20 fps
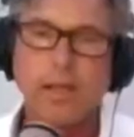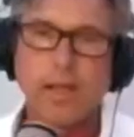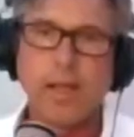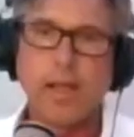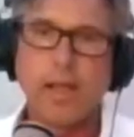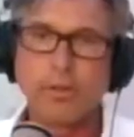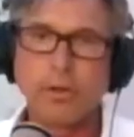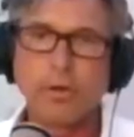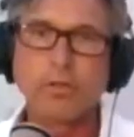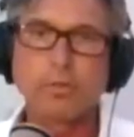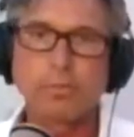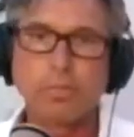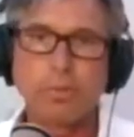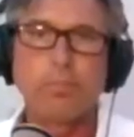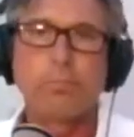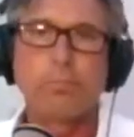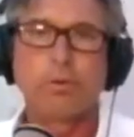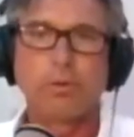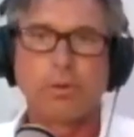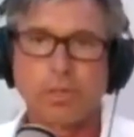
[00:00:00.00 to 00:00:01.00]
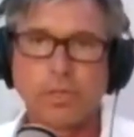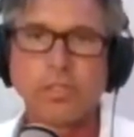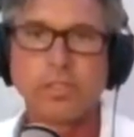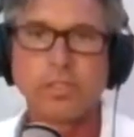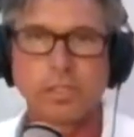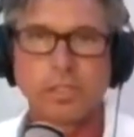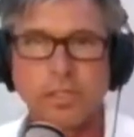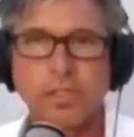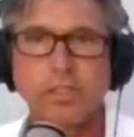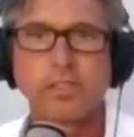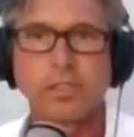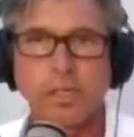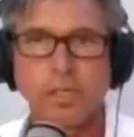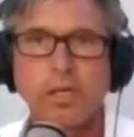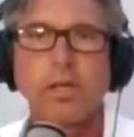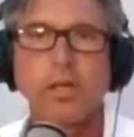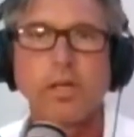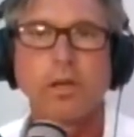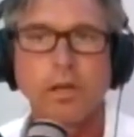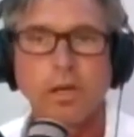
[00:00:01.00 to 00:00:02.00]
And those people listen and
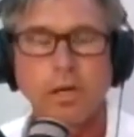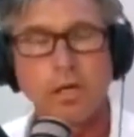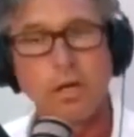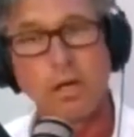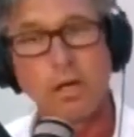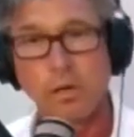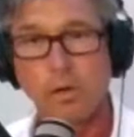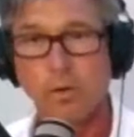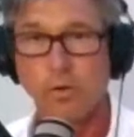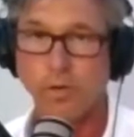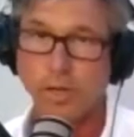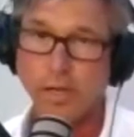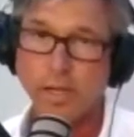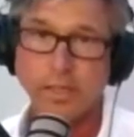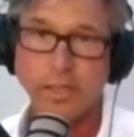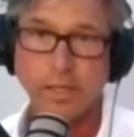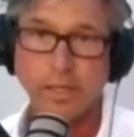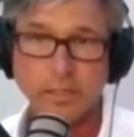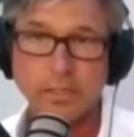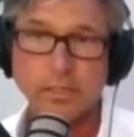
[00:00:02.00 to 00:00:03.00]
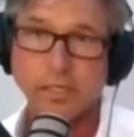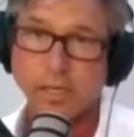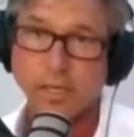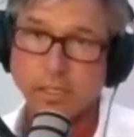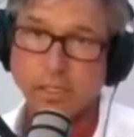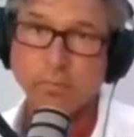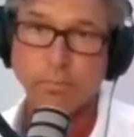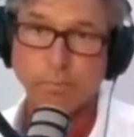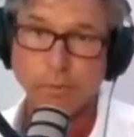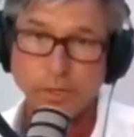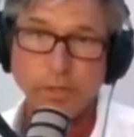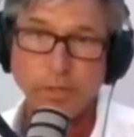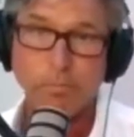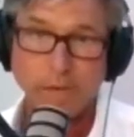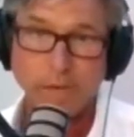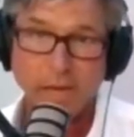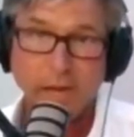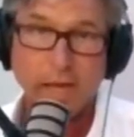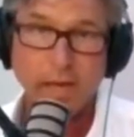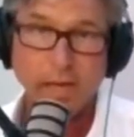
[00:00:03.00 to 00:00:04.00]
say, "Huh, yeah, that sounds pretty
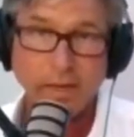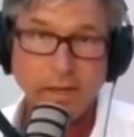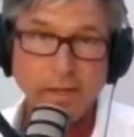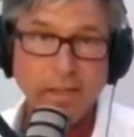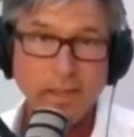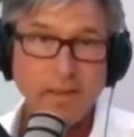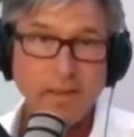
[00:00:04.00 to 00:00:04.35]
bad."